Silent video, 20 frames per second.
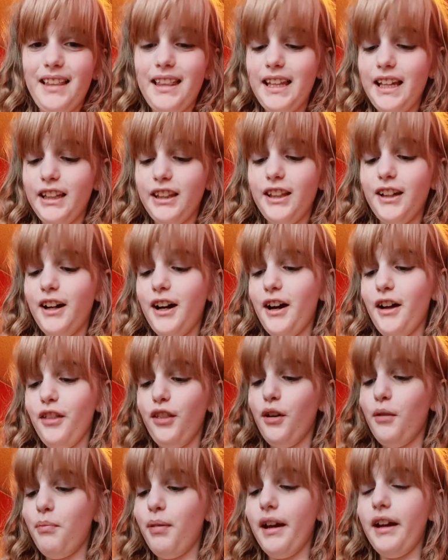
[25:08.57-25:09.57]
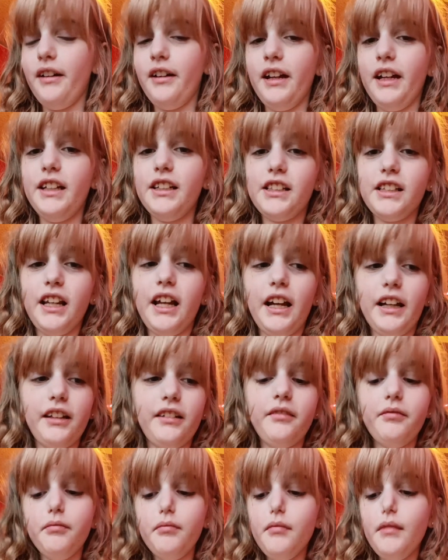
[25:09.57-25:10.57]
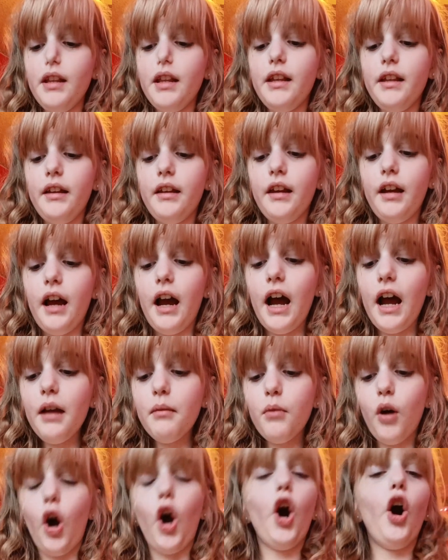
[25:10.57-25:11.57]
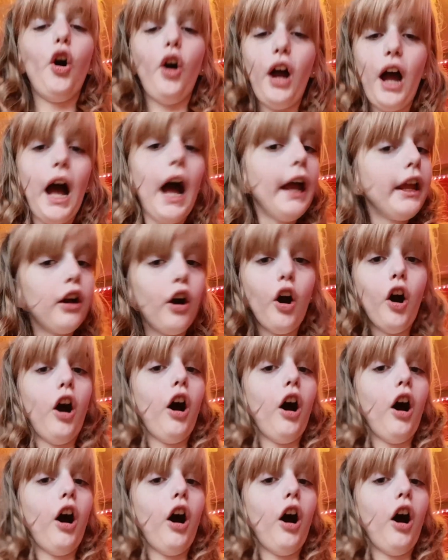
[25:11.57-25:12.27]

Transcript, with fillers: like the other parent is like, I'm uh, I